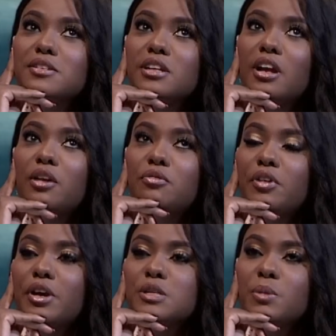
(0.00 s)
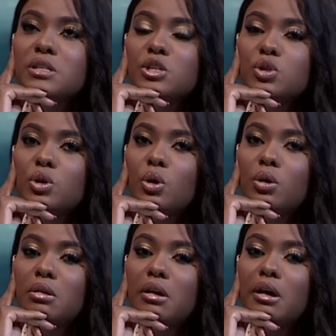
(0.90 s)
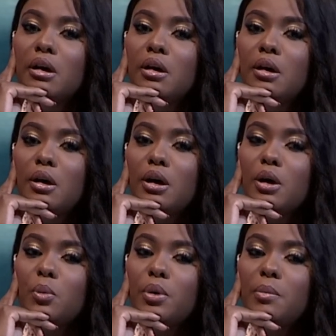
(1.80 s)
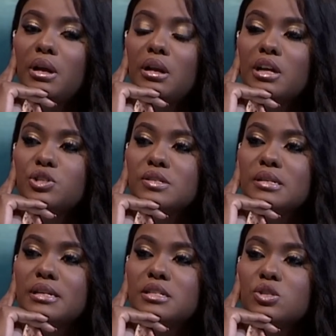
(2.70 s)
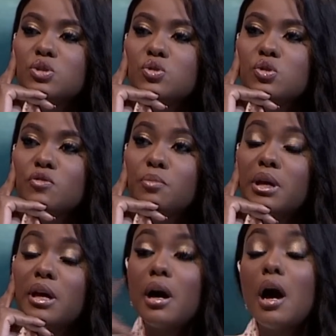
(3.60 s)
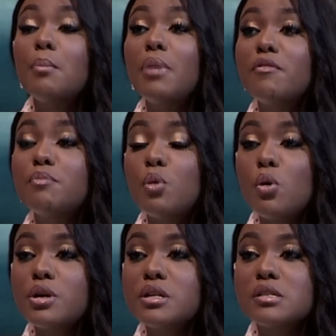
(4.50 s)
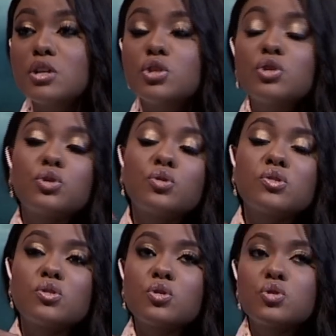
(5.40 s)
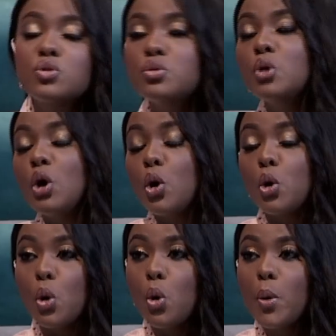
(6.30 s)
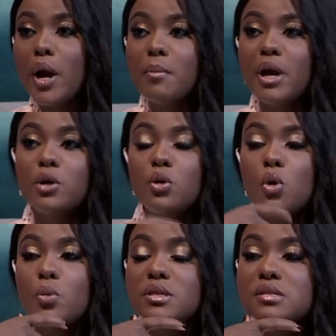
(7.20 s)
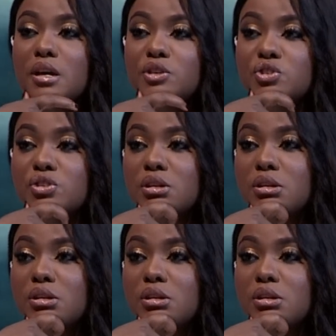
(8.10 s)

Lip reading: is an unfair expectation on women legislators to sort of be above board in such issues, not to go where men go with such?